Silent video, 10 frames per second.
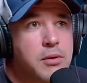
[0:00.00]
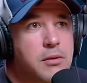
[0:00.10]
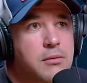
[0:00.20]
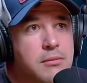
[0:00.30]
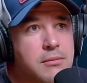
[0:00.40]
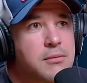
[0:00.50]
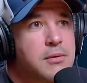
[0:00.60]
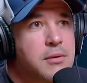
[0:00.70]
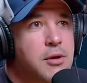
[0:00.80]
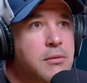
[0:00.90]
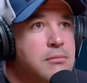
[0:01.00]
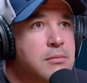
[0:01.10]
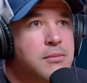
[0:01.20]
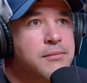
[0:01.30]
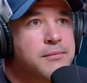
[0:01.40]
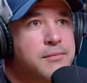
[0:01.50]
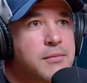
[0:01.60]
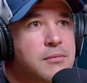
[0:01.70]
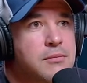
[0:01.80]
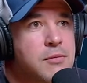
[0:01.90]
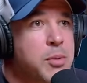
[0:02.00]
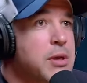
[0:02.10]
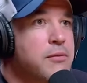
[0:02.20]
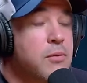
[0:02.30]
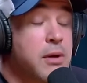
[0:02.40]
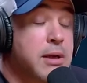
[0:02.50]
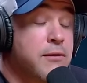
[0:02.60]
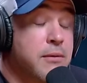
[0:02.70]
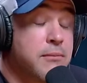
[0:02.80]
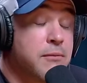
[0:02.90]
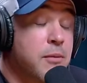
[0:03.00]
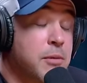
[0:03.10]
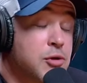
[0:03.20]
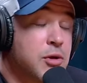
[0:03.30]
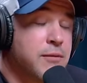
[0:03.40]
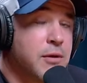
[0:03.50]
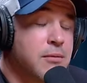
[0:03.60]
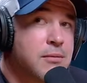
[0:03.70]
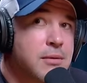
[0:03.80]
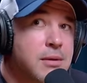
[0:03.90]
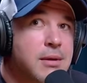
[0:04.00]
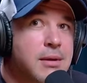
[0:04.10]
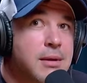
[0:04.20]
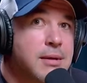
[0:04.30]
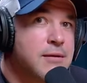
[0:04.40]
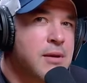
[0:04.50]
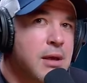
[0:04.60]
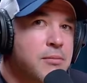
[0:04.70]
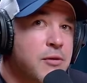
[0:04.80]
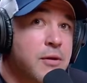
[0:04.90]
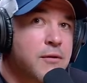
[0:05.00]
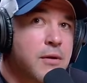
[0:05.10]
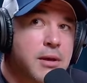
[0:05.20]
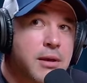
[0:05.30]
but you know, nobody else. Well, I guess somebody shoved you. See, now I'm just going to start